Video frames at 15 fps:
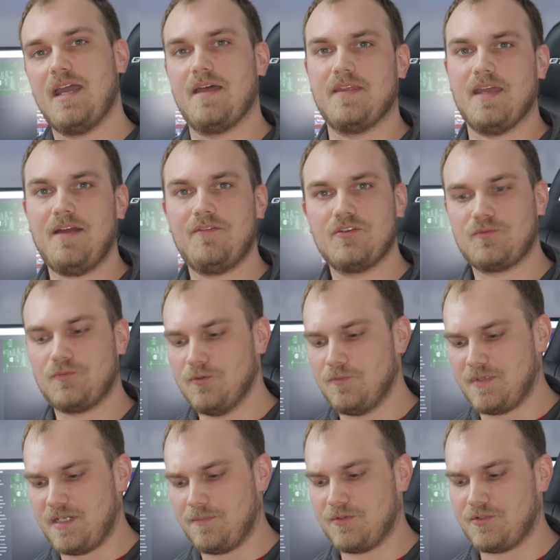And the average
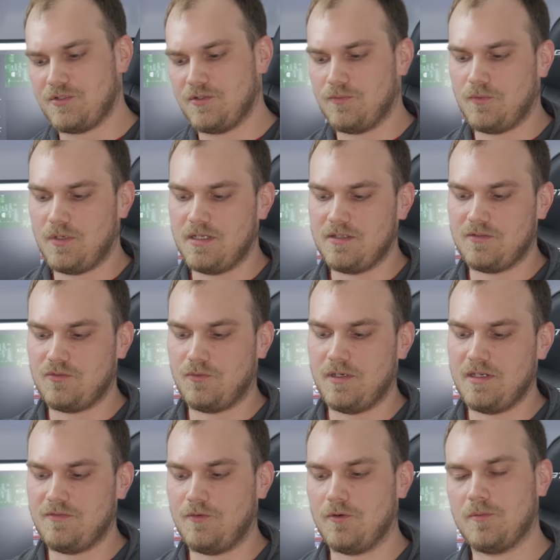room temperature was
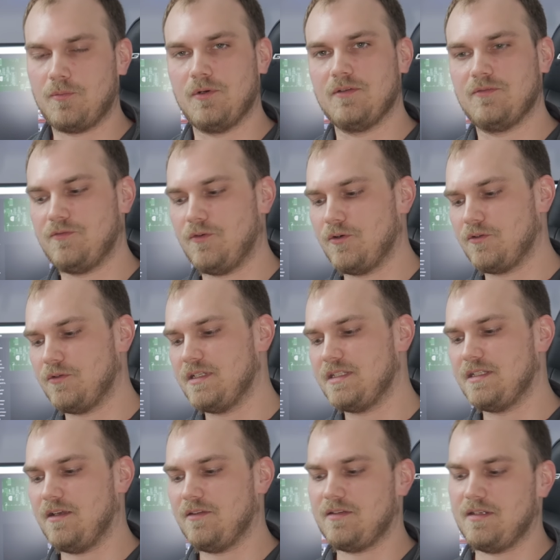24.4 degrees
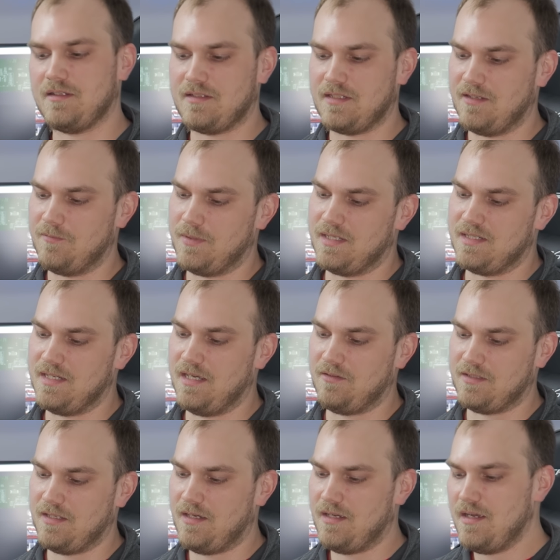Celsius to give me a
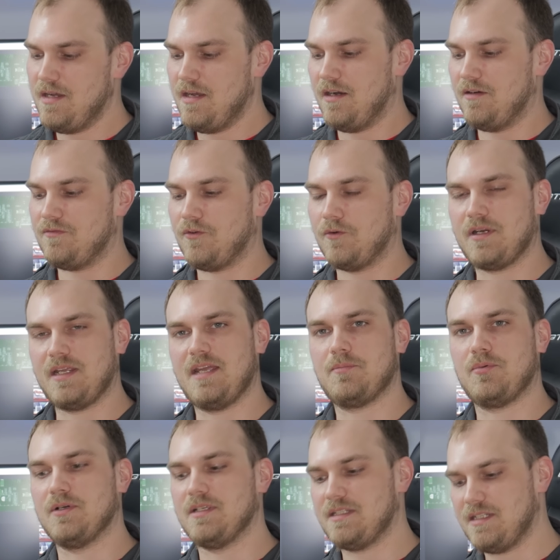delta of
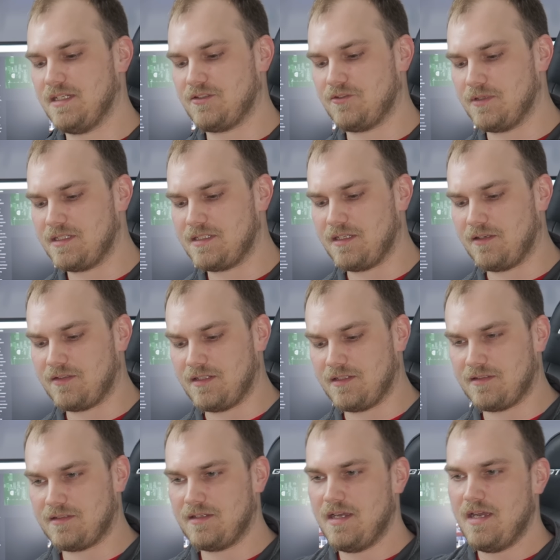48.6 degrees
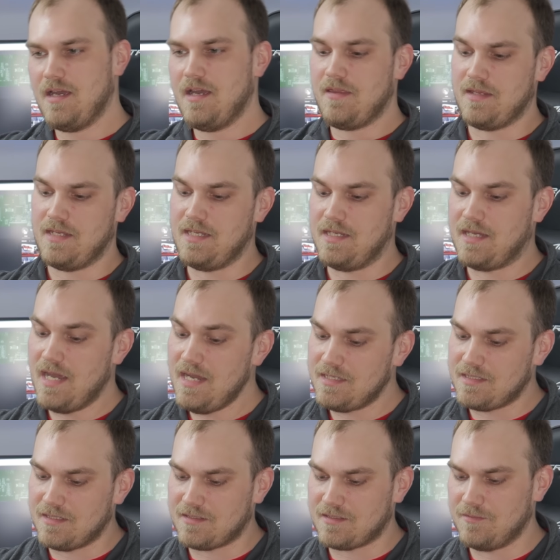Celsius. The EK
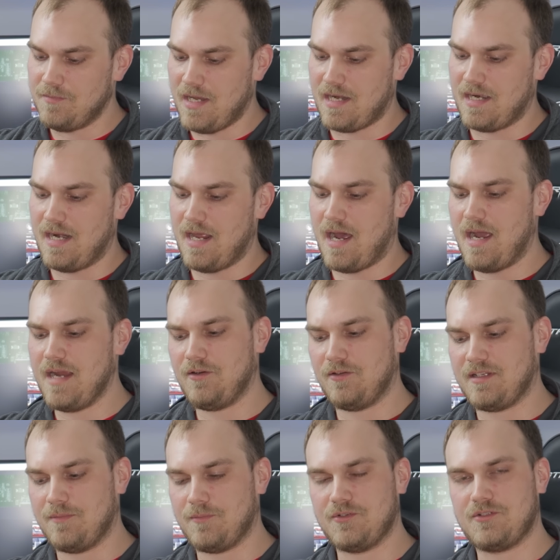system had an idle
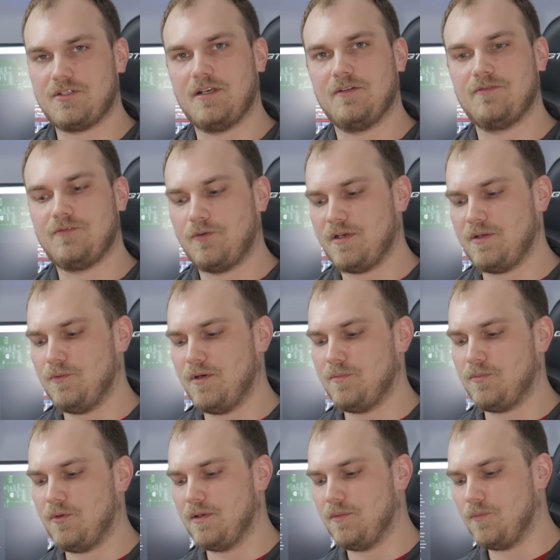temperature of
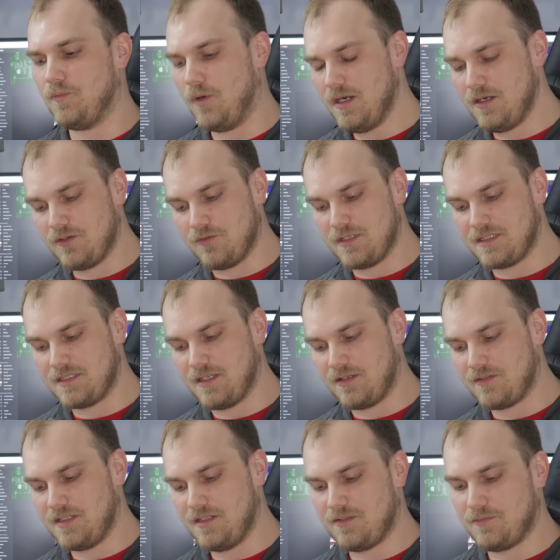41.1 degrees
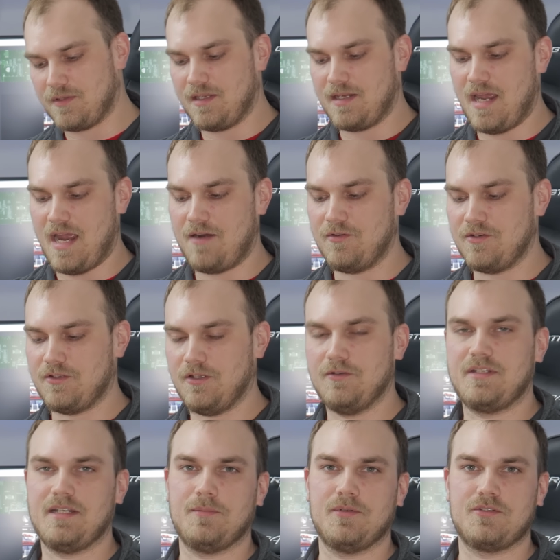Celsius with an average low
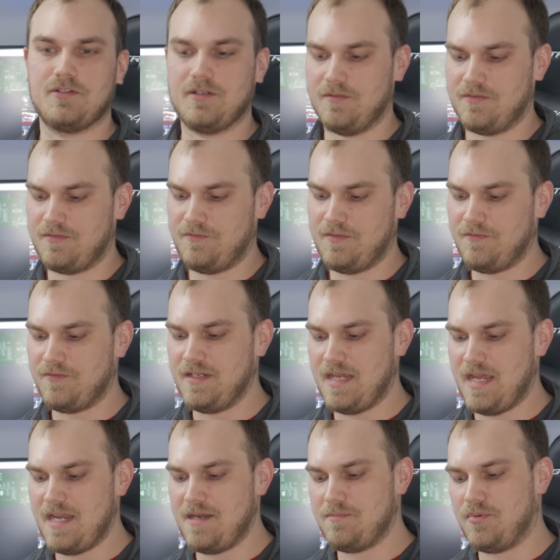temperature of
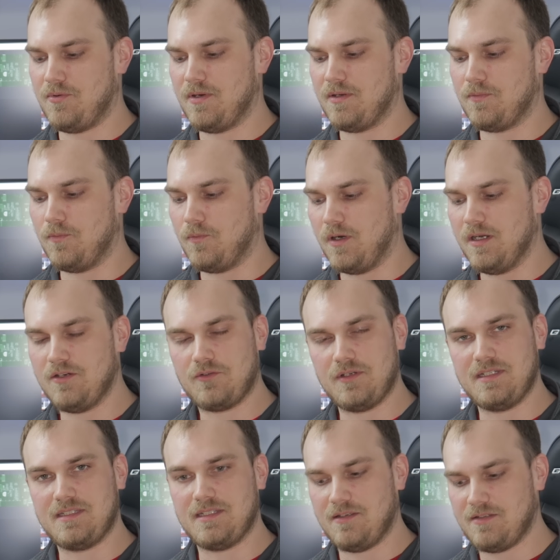58.1
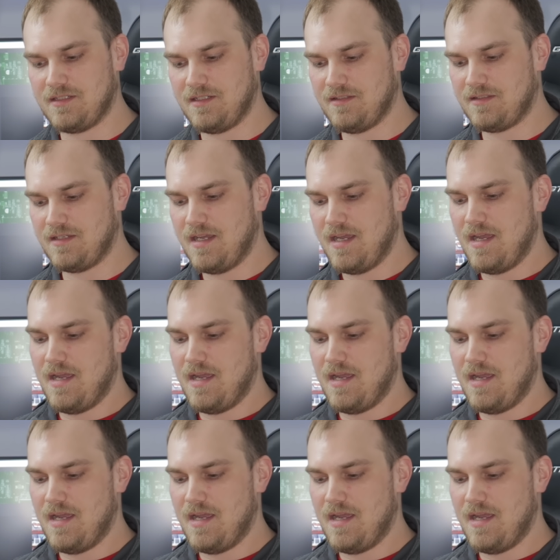degrees Celsius